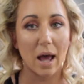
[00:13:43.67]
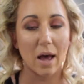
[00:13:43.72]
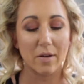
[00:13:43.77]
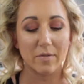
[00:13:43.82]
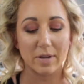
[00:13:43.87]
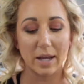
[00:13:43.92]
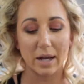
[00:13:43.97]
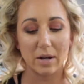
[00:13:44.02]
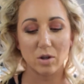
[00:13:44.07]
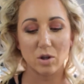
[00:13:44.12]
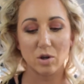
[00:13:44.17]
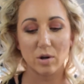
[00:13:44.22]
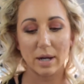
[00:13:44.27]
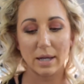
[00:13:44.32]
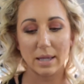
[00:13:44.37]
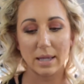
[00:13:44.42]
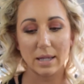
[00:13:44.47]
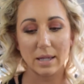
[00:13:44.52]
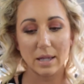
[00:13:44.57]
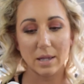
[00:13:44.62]
of
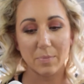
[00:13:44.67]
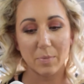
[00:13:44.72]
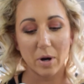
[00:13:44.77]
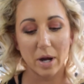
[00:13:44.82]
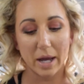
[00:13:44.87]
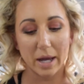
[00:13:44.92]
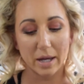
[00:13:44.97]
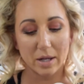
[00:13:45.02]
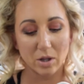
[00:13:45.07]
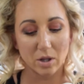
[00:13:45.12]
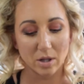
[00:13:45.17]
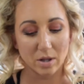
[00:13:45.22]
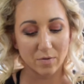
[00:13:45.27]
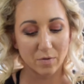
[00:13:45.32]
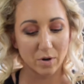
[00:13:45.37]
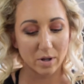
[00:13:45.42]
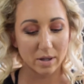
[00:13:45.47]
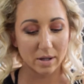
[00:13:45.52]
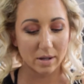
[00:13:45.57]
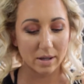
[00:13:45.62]
texturizing spray just
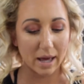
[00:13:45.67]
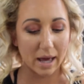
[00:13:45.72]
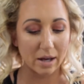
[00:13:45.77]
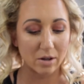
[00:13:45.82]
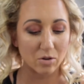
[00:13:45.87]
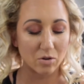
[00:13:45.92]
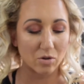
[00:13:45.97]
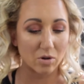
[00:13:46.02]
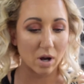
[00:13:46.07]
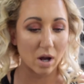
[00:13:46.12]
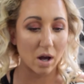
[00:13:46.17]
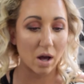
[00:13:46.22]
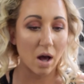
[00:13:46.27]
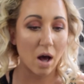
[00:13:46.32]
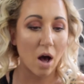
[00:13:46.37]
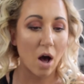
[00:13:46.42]
for a little extra